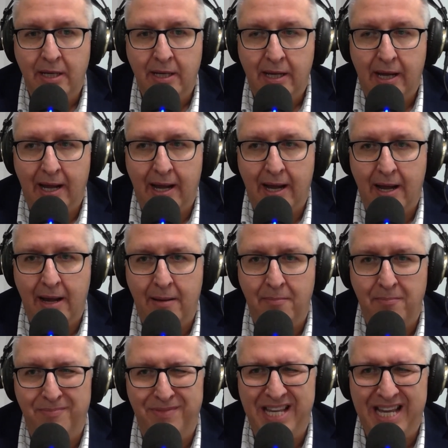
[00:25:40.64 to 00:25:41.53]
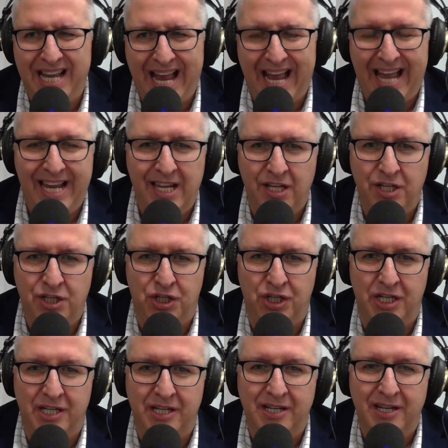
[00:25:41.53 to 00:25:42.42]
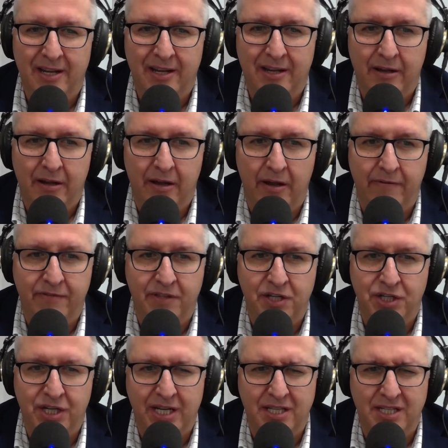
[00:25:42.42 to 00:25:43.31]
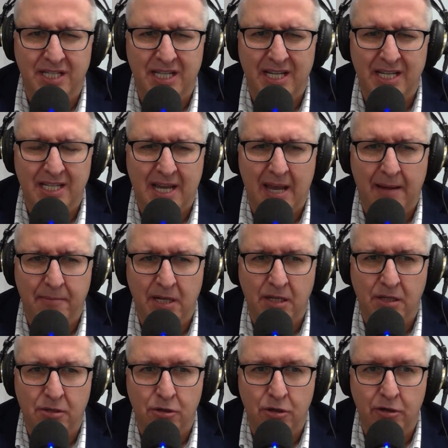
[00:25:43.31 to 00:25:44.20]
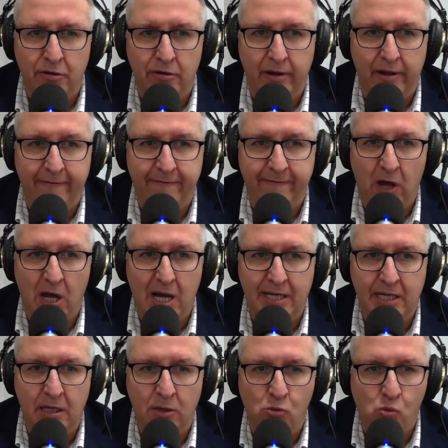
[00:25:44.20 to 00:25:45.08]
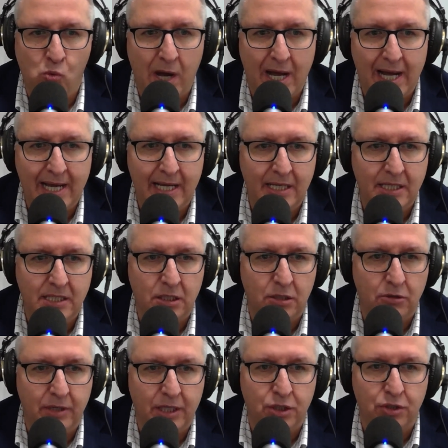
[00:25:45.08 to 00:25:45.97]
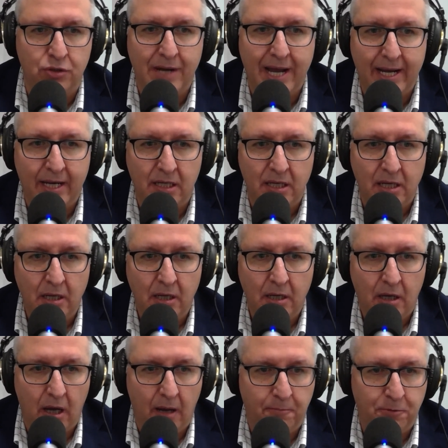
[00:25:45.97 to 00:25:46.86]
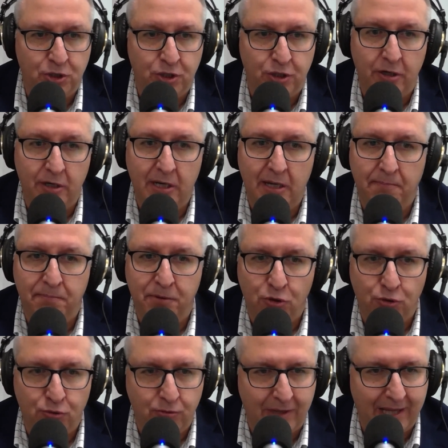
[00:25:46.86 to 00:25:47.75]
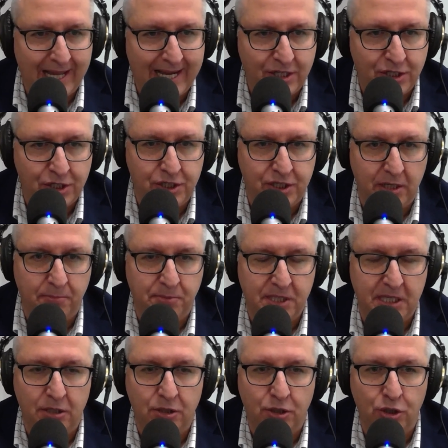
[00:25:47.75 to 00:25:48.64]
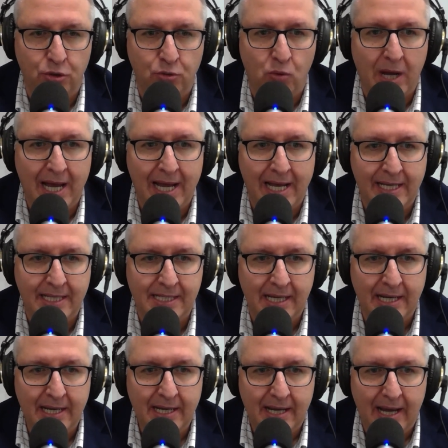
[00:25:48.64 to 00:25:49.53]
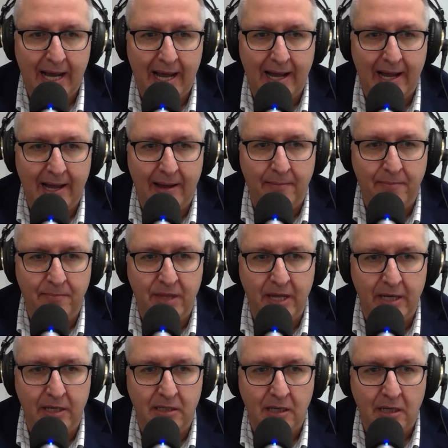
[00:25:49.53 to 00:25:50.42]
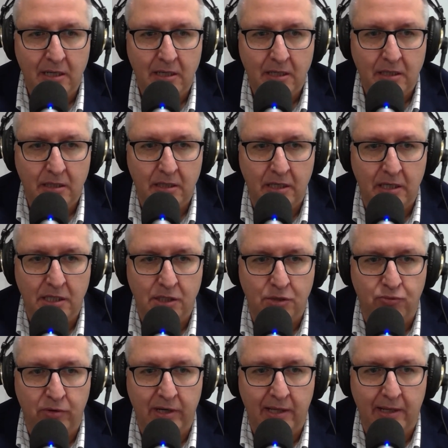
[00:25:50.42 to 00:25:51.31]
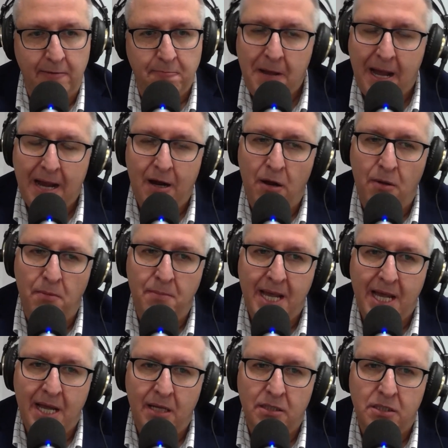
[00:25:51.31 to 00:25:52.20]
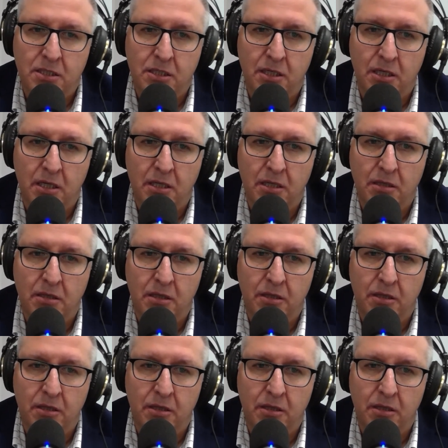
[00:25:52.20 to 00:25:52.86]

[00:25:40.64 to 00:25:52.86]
the energy of the Gen Zs coming through are finding ways to extract opportunity, build relationships in new ways, that is really paramount to